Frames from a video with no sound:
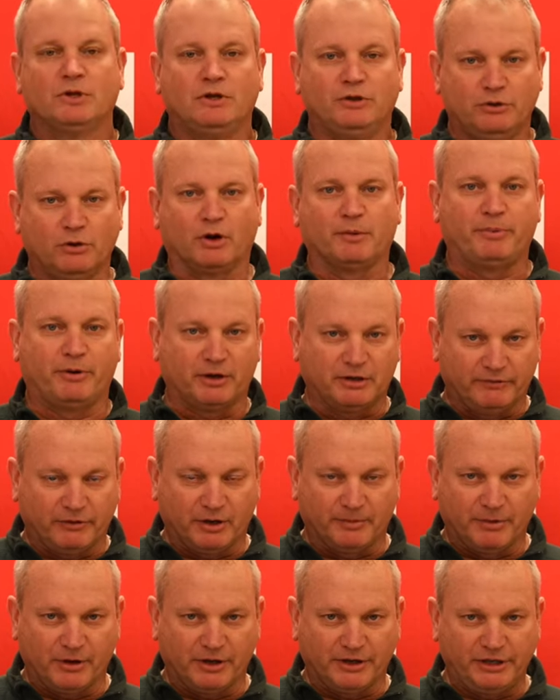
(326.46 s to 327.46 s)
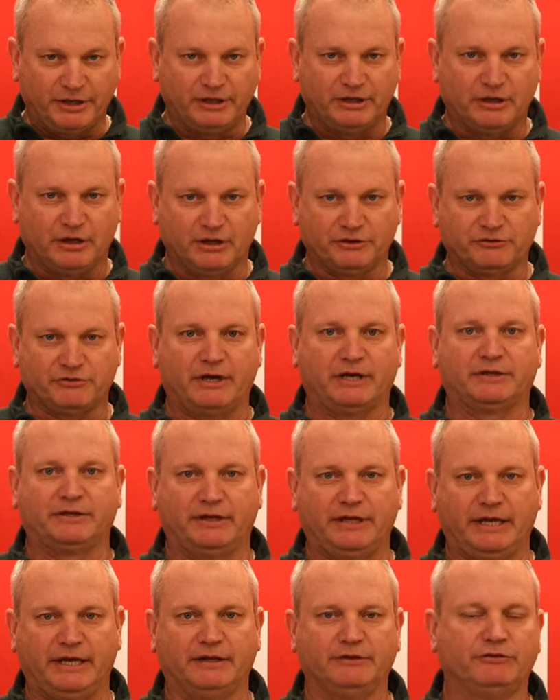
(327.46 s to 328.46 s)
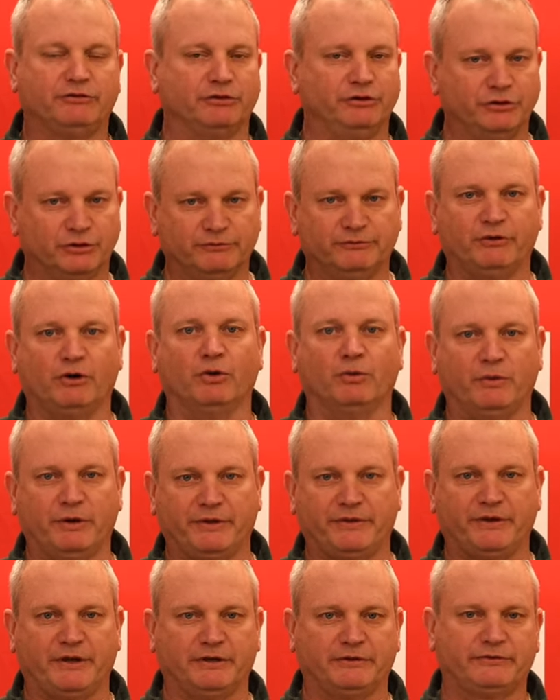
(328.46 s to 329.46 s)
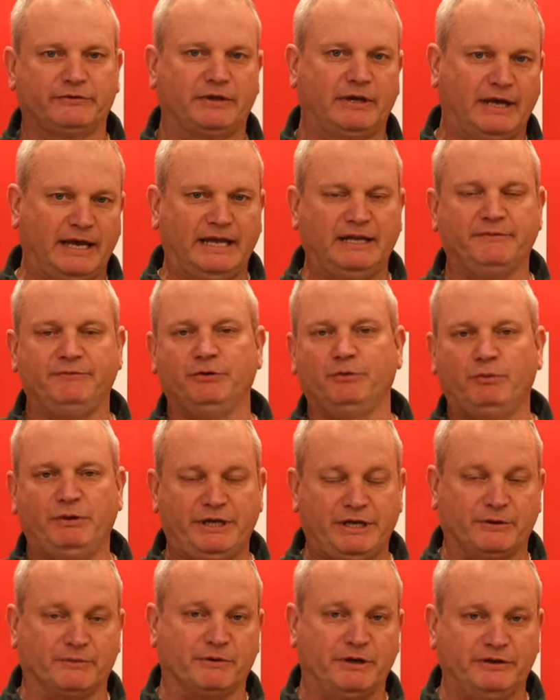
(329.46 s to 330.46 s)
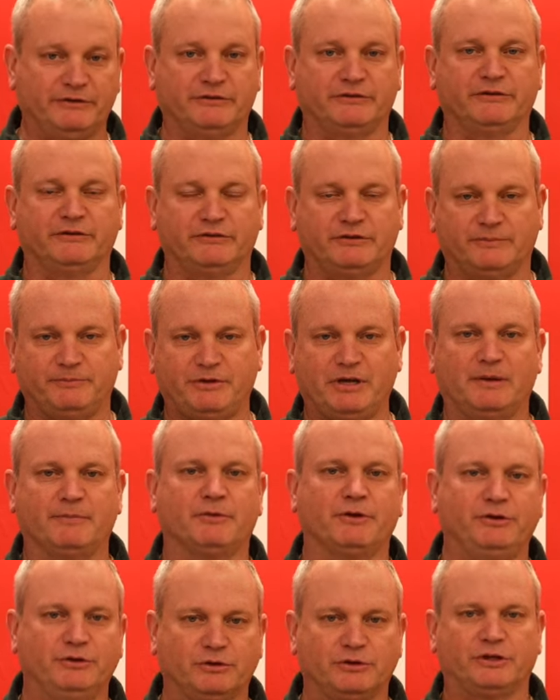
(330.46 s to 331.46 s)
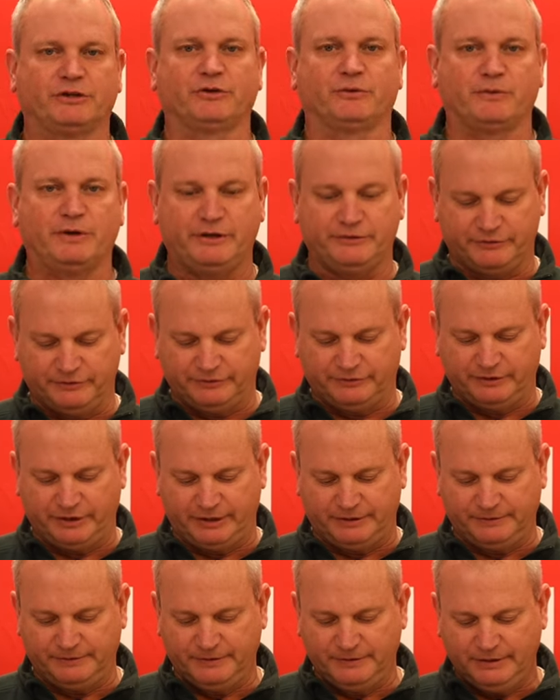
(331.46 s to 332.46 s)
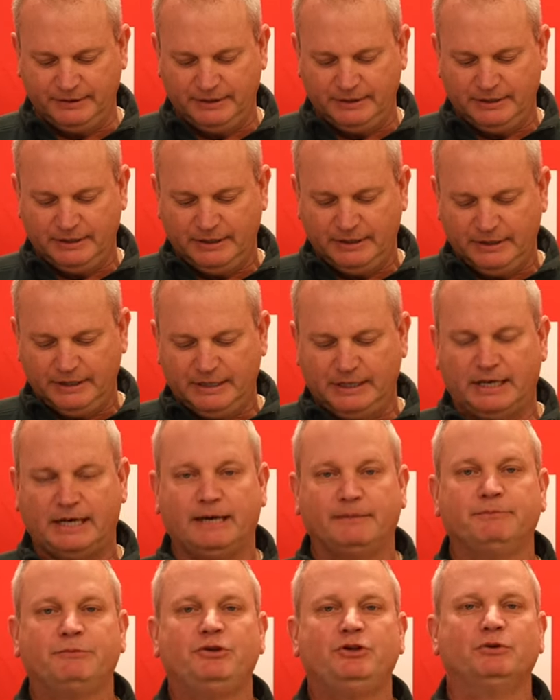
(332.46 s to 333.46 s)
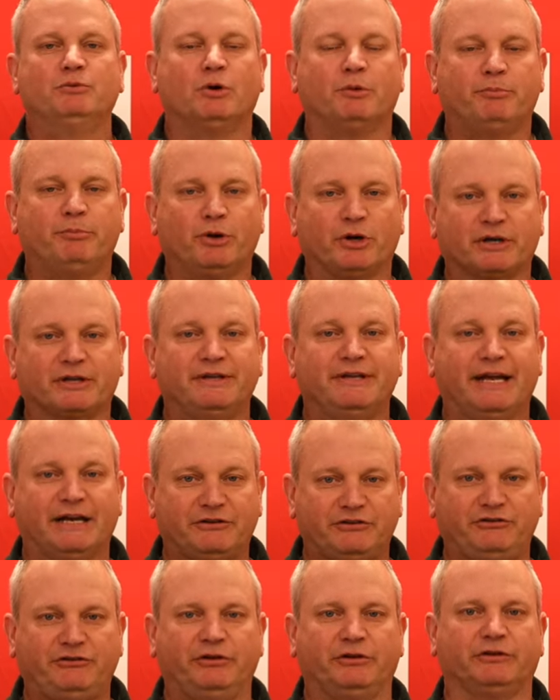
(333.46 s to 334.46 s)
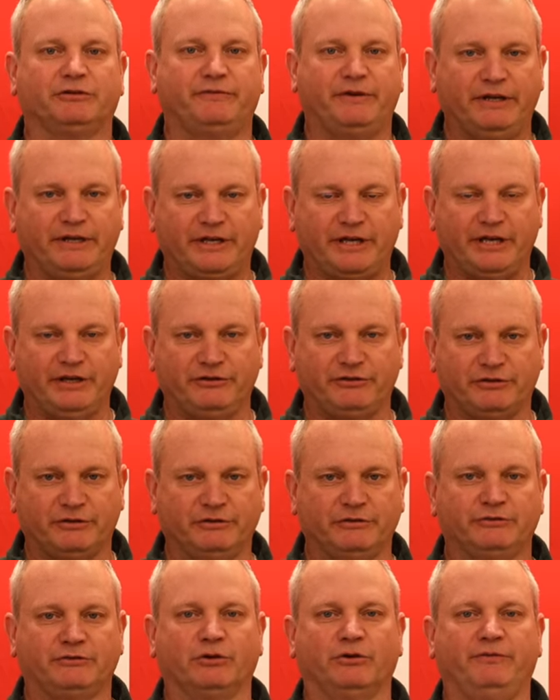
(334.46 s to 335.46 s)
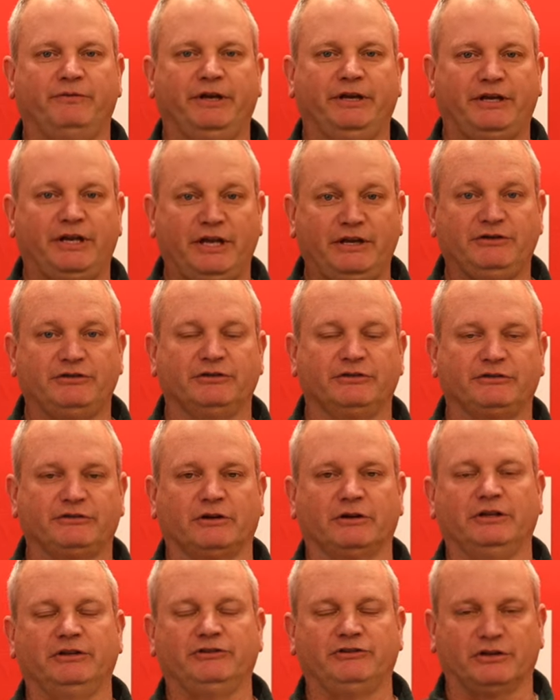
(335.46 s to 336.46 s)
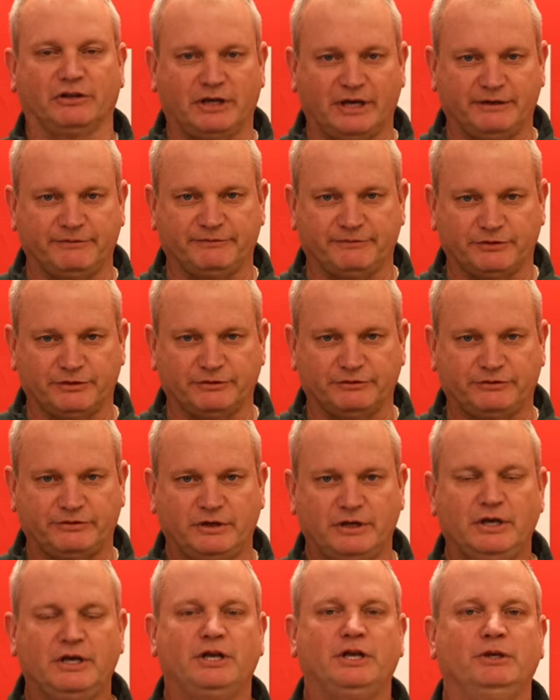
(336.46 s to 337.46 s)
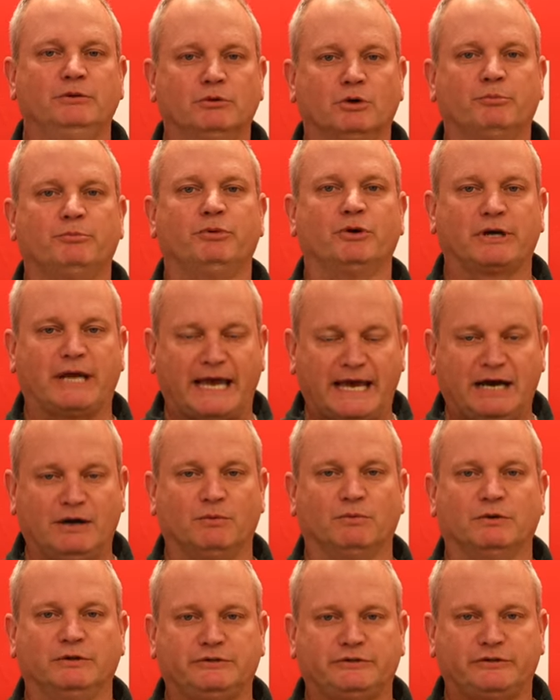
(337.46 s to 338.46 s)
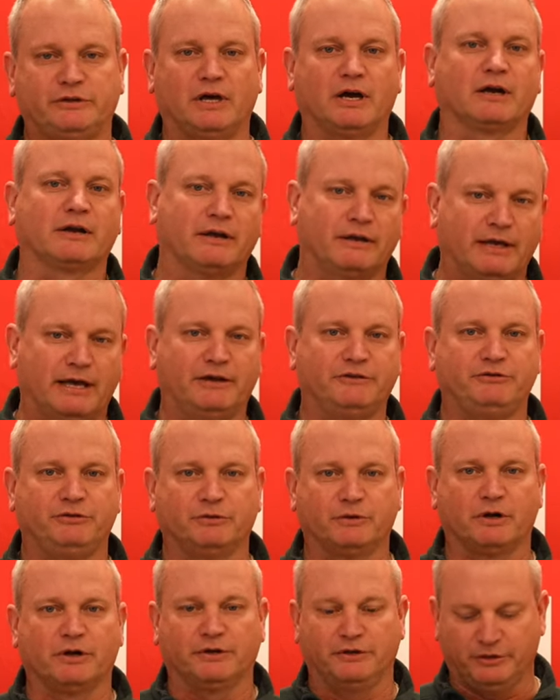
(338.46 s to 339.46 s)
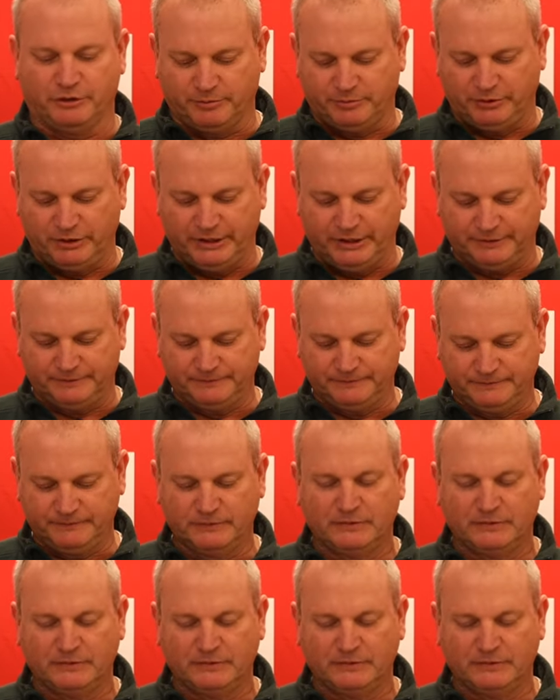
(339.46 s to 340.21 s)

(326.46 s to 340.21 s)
You are part of our bargaining contract again, so you'll vote with us. And if we get raises in September, you'll get the raises then. You will book next year's vacation, so vacation starting July 1st, you will book at Woodstock as you are in their plant.